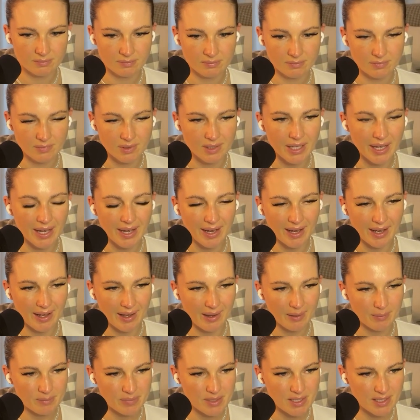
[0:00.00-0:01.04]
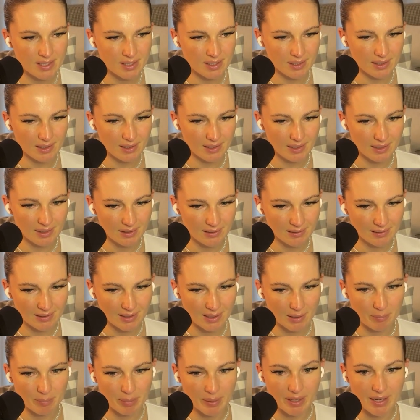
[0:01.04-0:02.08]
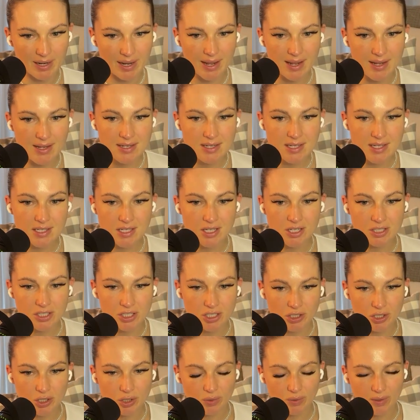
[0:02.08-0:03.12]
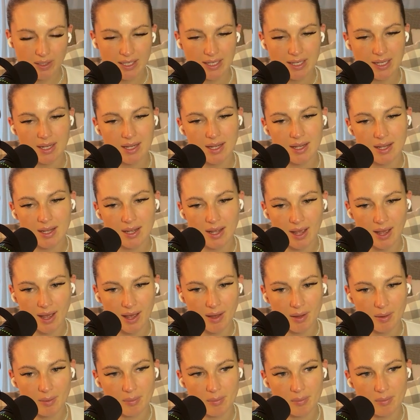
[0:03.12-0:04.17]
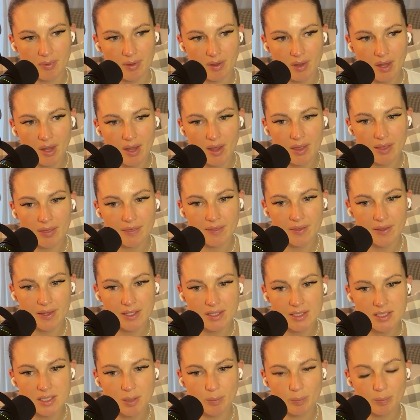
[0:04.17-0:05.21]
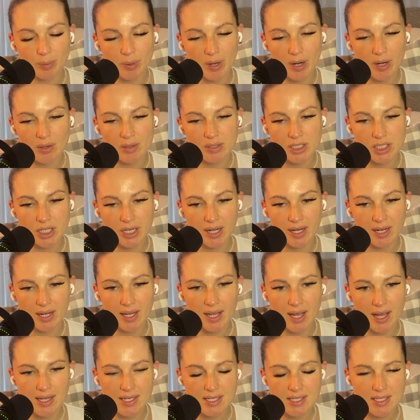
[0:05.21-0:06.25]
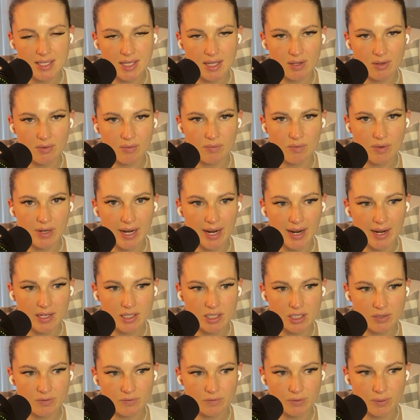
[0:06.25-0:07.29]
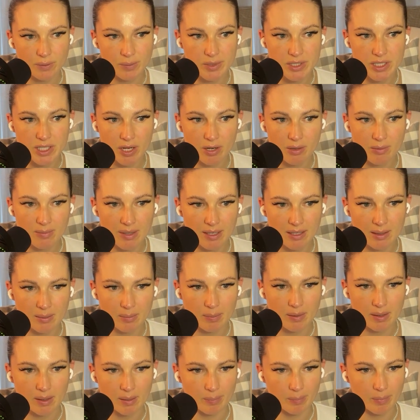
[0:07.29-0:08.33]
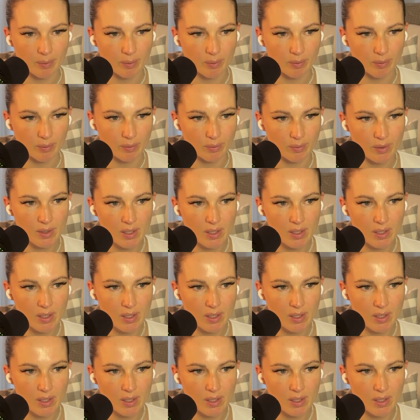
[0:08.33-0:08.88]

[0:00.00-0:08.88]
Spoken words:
Yeah, absolutely. But it is such a tricky thing to broach. And I guess the reaction from so many people